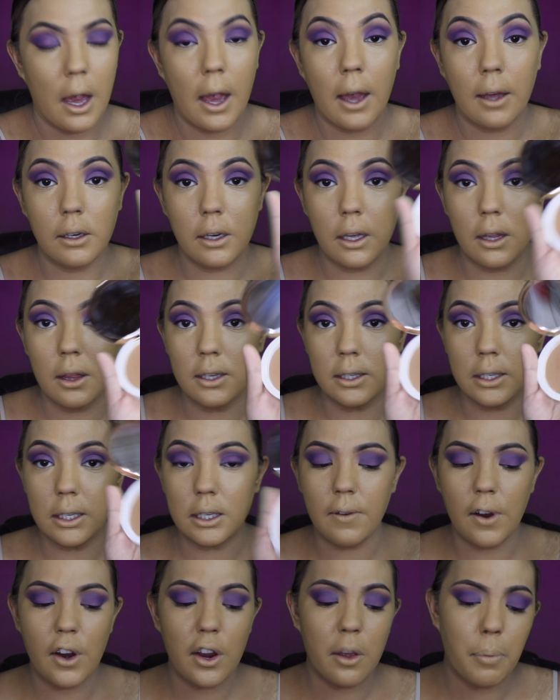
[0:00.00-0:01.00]
And this
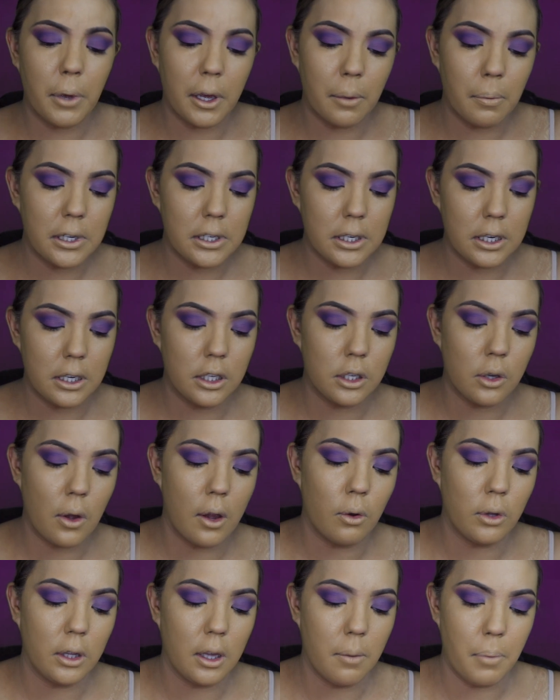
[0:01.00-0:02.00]
is very pigmented, so
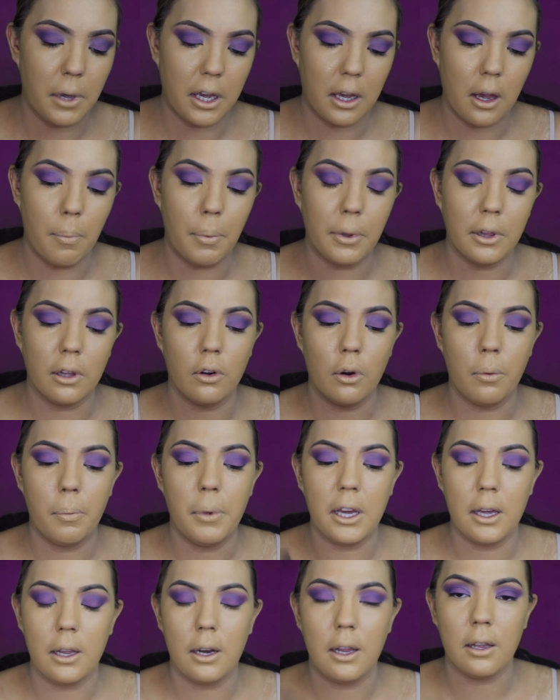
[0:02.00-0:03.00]
I only pick up a little
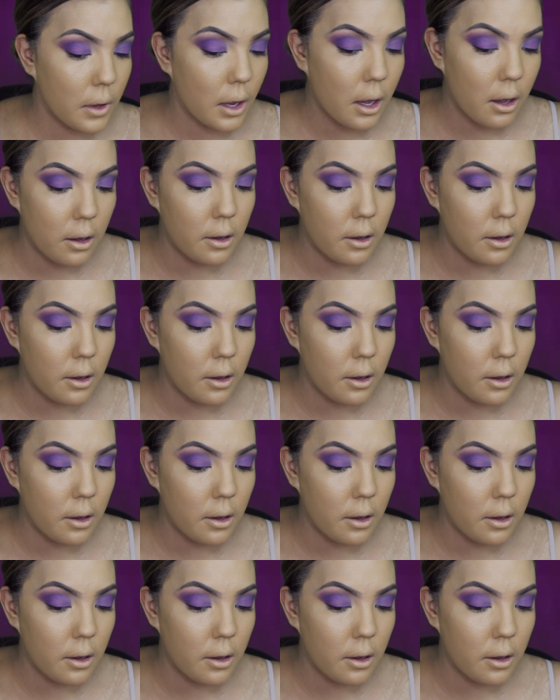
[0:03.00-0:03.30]
bit.